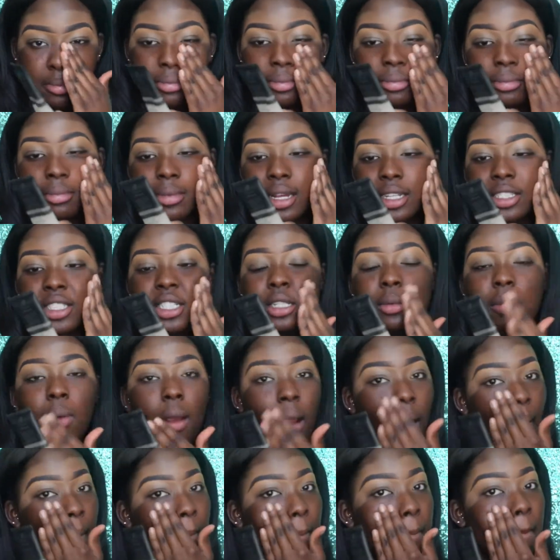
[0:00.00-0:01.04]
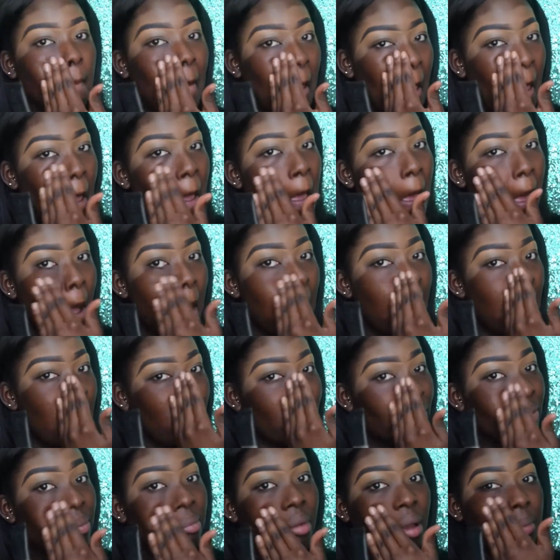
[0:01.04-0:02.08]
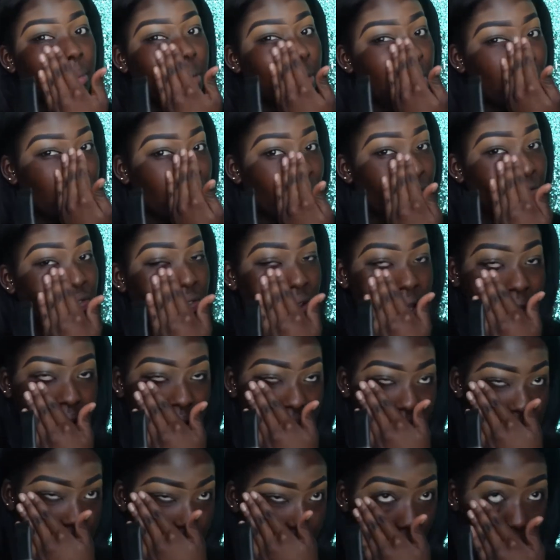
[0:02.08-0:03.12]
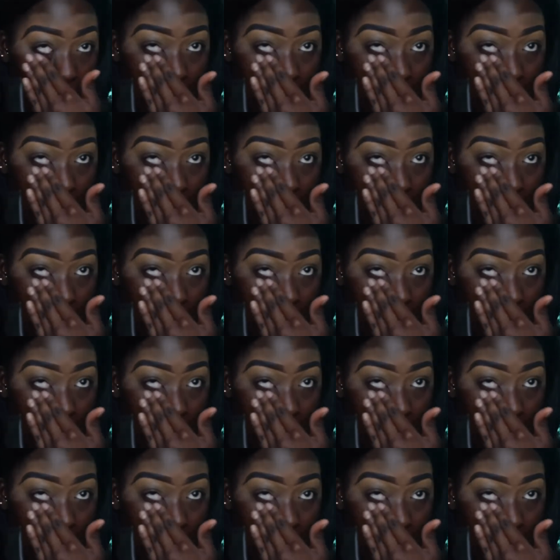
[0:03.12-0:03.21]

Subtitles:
Magic Prime for my beautiful face.